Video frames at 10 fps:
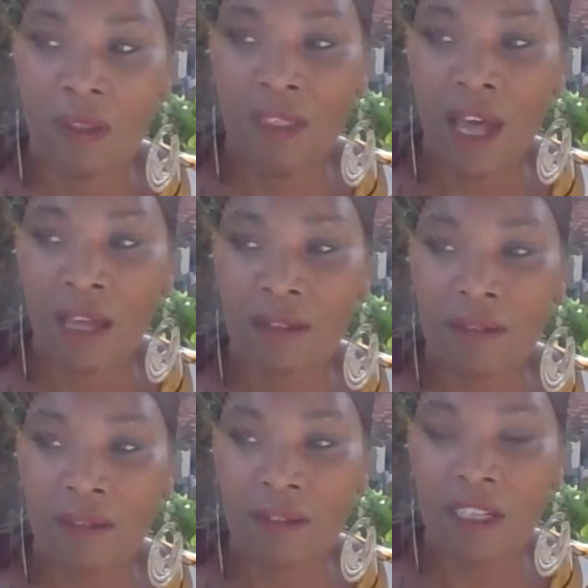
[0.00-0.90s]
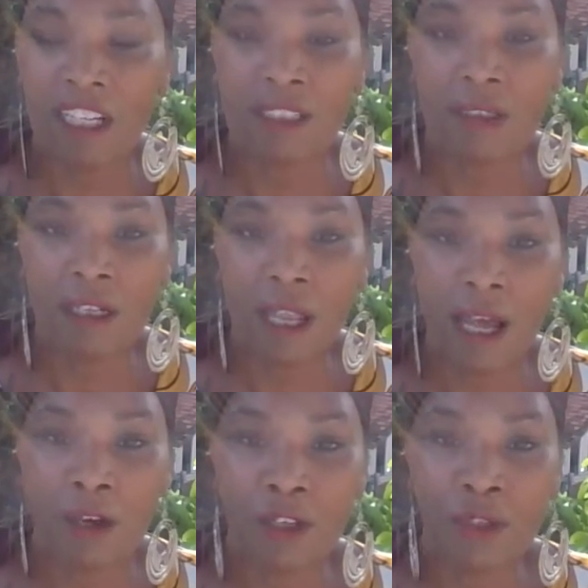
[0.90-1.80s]
that doesn't
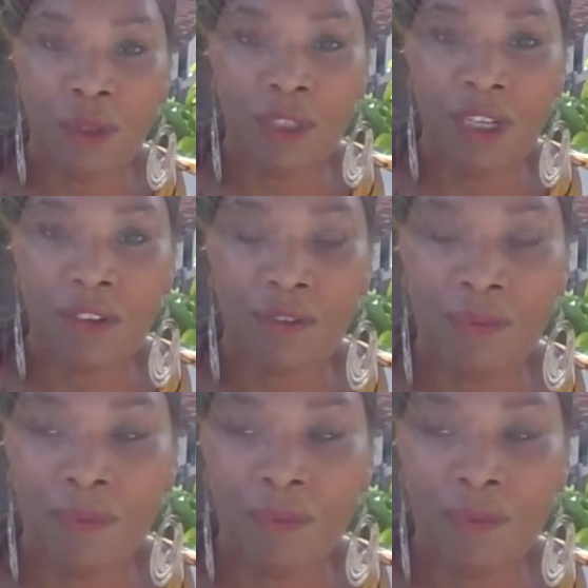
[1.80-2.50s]
allow you enough